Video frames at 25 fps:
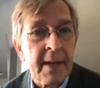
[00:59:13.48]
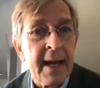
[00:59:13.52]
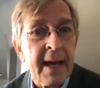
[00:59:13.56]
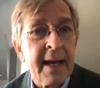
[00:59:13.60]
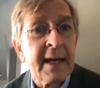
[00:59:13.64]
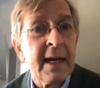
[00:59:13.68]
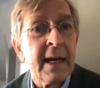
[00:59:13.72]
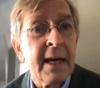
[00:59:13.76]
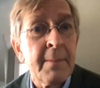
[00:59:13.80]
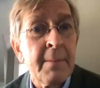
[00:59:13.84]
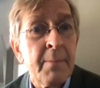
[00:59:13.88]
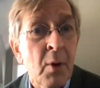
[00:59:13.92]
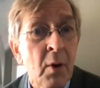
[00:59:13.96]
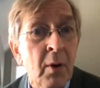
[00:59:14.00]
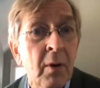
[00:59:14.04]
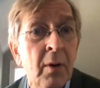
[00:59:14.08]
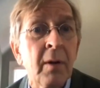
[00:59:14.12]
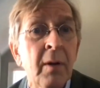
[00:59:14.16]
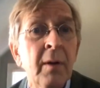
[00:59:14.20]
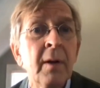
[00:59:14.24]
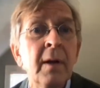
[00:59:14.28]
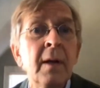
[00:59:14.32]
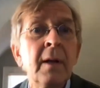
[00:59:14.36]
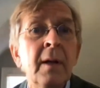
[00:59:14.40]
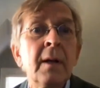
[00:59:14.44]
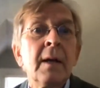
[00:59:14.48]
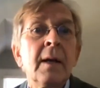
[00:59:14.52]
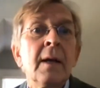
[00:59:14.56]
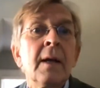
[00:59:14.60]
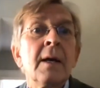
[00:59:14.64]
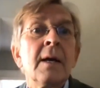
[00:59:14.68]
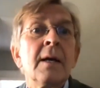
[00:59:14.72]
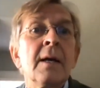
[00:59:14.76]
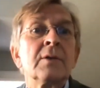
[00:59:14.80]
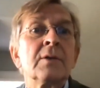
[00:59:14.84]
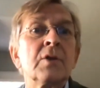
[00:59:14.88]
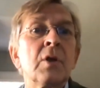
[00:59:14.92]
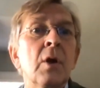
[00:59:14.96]
Hedley Bull.
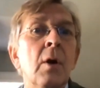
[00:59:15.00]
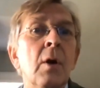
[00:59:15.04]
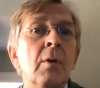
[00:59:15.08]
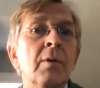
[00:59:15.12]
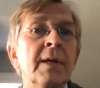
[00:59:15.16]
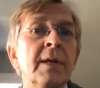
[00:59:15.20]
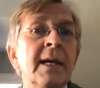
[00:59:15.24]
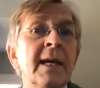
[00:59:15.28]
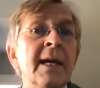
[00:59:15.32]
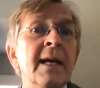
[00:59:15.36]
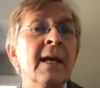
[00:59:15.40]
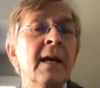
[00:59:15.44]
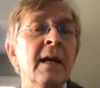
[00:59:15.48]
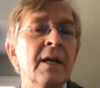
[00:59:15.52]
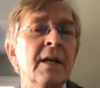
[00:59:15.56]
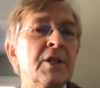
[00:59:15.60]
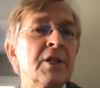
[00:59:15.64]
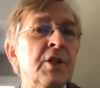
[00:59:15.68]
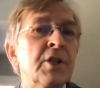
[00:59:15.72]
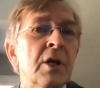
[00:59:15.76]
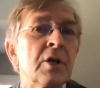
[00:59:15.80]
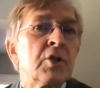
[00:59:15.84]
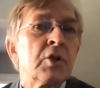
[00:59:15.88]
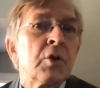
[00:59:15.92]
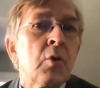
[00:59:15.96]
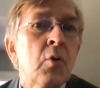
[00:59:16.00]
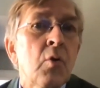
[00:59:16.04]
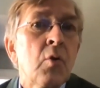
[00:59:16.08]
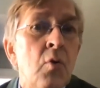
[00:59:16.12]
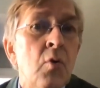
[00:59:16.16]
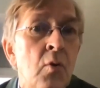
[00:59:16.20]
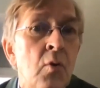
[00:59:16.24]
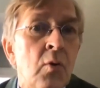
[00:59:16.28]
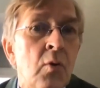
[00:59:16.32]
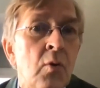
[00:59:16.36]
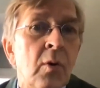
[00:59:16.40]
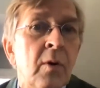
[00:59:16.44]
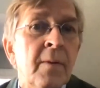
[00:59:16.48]
So the English
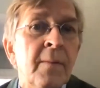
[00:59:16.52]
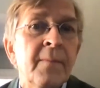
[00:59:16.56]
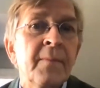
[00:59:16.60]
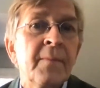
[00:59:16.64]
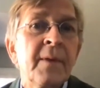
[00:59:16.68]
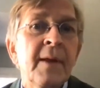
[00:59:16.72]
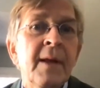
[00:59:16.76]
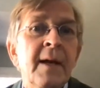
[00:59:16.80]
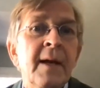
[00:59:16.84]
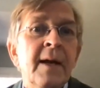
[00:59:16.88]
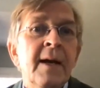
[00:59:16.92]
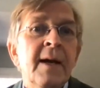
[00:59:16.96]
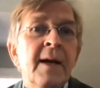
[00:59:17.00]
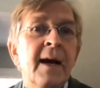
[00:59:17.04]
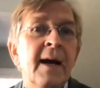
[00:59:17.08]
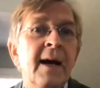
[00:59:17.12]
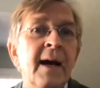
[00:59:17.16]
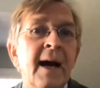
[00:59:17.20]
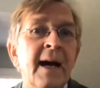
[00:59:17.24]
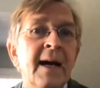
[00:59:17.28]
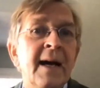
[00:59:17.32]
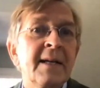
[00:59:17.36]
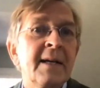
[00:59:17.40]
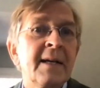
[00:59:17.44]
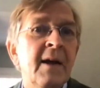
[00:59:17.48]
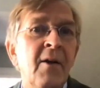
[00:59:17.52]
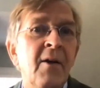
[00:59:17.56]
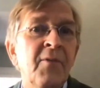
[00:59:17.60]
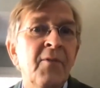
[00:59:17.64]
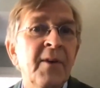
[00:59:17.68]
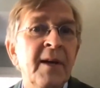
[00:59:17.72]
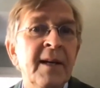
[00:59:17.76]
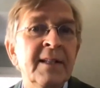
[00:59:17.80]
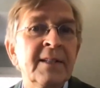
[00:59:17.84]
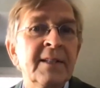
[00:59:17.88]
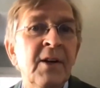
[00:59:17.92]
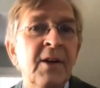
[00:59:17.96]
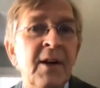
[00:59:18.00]
school of
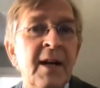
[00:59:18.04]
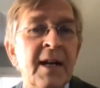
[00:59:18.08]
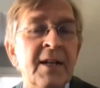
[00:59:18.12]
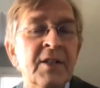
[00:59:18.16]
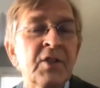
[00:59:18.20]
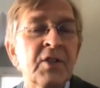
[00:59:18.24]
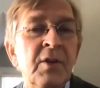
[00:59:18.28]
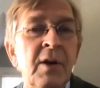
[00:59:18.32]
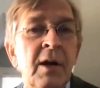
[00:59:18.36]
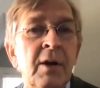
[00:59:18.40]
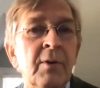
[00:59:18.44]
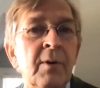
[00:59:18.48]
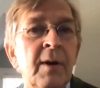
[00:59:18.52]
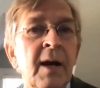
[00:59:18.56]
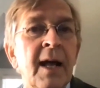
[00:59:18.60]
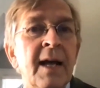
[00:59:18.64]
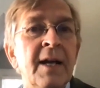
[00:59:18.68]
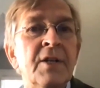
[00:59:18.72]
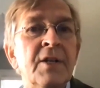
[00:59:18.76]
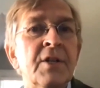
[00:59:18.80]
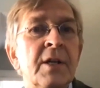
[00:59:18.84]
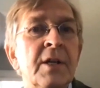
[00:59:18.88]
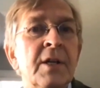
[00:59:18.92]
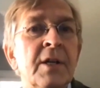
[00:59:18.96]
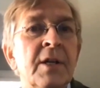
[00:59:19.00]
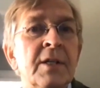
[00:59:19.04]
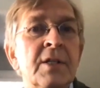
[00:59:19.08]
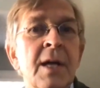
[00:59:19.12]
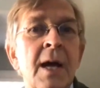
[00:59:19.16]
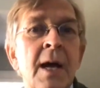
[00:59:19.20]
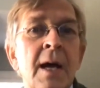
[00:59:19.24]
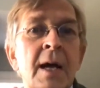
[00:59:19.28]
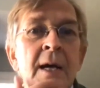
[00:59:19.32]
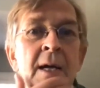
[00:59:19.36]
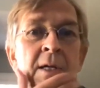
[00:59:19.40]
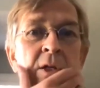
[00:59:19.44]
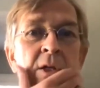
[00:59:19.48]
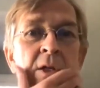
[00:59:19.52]
international relations.
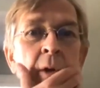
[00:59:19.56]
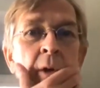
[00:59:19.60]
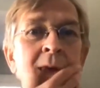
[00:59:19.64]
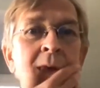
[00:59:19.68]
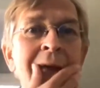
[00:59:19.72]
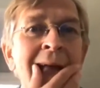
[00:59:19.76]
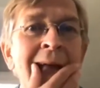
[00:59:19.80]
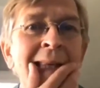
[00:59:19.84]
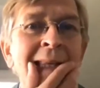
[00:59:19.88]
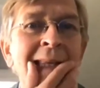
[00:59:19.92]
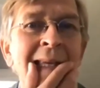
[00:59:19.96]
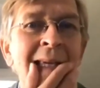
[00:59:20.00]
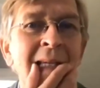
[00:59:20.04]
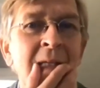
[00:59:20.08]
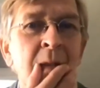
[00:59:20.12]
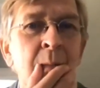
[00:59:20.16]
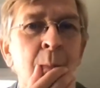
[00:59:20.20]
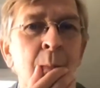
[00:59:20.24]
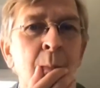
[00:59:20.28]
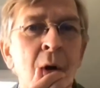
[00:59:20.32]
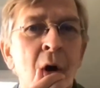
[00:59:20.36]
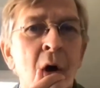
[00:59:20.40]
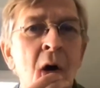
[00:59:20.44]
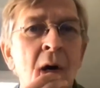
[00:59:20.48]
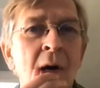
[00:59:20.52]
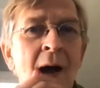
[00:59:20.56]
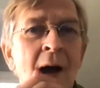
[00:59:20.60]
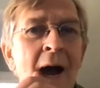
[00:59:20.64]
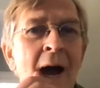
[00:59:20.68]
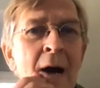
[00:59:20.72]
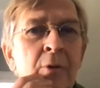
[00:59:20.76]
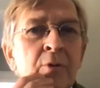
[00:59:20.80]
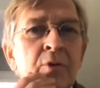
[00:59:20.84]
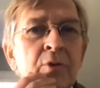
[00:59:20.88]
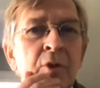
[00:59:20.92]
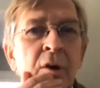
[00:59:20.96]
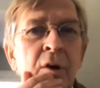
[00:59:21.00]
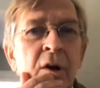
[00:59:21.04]
So that is born
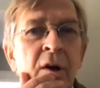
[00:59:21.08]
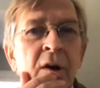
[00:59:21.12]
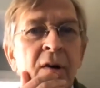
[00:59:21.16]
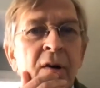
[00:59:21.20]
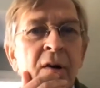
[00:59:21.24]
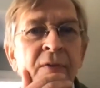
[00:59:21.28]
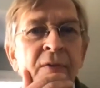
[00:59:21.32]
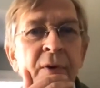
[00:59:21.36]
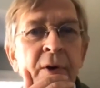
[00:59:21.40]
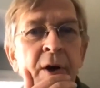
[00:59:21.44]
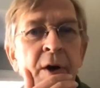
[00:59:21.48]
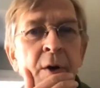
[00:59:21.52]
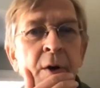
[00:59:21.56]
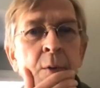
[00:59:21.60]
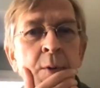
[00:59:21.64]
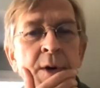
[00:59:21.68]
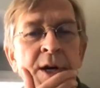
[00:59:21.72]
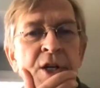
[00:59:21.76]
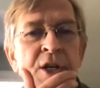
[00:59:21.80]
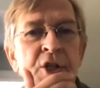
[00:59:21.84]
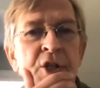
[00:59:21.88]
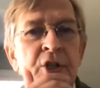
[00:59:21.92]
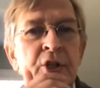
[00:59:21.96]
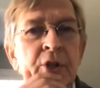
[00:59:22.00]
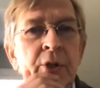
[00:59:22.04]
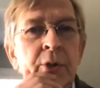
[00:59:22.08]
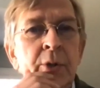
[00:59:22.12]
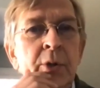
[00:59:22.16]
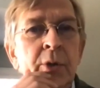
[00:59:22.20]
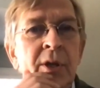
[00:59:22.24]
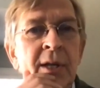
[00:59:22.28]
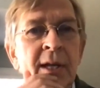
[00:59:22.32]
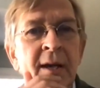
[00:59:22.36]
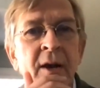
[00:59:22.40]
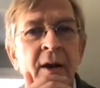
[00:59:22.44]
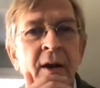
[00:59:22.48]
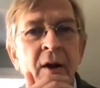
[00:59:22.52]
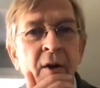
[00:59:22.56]
out of a wish to
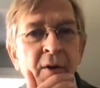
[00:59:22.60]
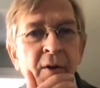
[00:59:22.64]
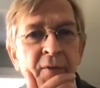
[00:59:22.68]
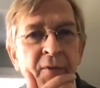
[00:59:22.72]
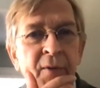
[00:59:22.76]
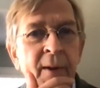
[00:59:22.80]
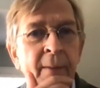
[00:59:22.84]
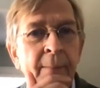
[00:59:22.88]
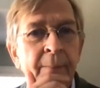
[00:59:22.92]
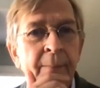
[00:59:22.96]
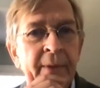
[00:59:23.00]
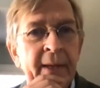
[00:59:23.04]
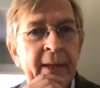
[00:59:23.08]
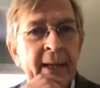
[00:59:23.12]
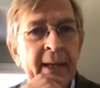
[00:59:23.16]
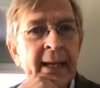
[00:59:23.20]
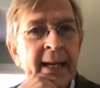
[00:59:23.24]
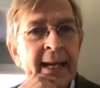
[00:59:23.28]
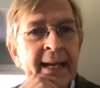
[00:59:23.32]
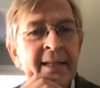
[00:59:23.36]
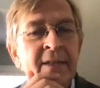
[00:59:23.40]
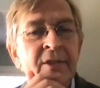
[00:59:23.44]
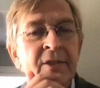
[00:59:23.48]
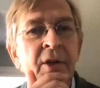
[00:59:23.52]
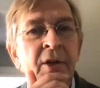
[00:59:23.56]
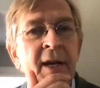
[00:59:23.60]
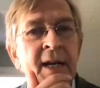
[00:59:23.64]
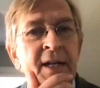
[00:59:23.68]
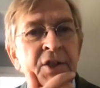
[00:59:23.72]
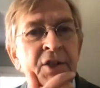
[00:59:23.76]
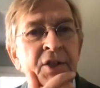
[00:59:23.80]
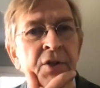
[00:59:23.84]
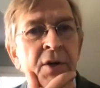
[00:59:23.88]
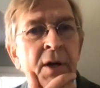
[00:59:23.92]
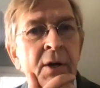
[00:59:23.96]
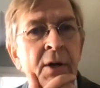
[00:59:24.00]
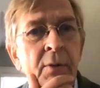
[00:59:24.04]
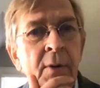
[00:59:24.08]
think of
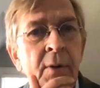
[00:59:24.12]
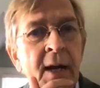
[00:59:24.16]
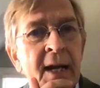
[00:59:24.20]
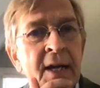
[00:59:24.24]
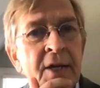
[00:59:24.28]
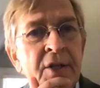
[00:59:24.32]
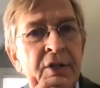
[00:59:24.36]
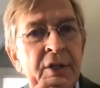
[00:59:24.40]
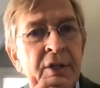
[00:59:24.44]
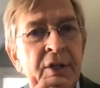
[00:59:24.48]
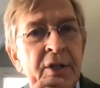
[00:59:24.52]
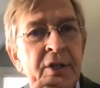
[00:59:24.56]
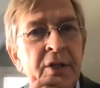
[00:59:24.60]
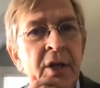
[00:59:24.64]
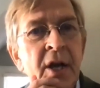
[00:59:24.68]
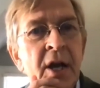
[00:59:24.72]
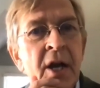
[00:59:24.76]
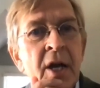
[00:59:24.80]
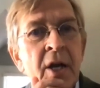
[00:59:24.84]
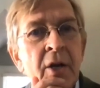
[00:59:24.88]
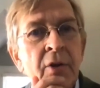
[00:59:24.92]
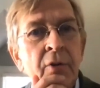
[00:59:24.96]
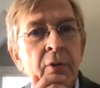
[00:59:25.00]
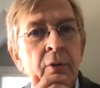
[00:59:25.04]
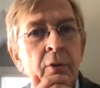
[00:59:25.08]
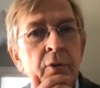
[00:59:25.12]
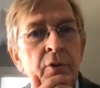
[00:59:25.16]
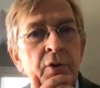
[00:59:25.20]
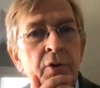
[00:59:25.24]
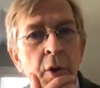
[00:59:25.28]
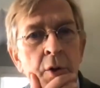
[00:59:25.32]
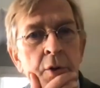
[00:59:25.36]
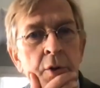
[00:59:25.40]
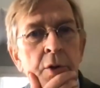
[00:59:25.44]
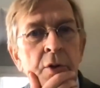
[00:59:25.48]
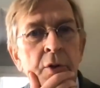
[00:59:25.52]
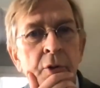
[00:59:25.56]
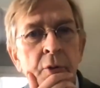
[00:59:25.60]
international relations through
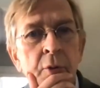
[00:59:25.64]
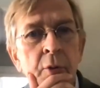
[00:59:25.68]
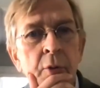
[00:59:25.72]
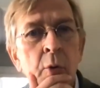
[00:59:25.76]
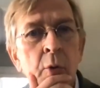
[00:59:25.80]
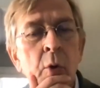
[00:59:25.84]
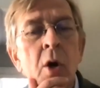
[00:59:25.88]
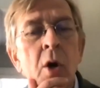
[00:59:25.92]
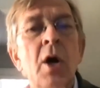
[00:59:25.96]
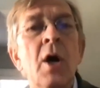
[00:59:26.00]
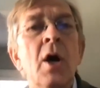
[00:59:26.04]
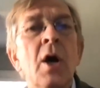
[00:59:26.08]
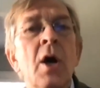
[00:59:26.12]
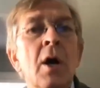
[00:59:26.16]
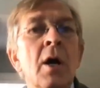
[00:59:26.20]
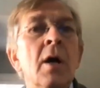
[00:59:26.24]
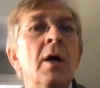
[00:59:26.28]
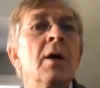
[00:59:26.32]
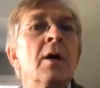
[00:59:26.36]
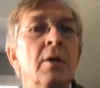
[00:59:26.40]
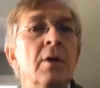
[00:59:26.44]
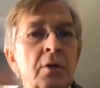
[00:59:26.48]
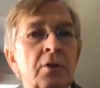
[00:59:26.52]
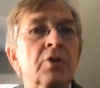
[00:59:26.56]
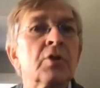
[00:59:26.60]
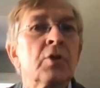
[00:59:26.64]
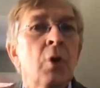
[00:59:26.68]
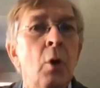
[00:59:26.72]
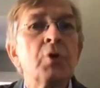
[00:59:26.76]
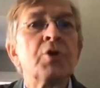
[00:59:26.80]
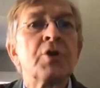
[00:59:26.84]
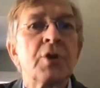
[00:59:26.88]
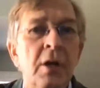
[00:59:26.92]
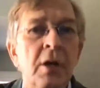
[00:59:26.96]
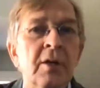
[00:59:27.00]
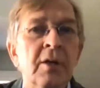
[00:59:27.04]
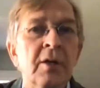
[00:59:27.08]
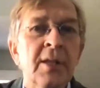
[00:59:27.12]

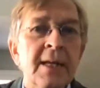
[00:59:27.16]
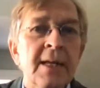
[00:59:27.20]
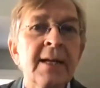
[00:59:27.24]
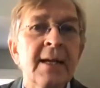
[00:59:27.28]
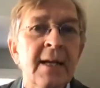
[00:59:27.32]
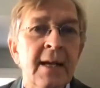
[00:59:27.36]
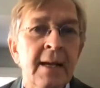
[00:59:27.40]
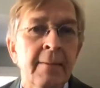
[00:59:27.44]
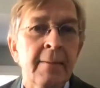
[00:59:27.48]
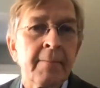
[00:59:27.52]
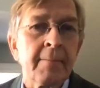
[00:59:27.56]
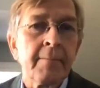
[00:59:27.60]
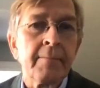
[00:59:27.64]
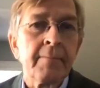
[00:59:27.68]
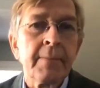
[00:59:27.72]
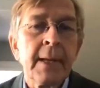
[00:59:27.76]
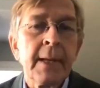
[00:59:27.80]
social thinking.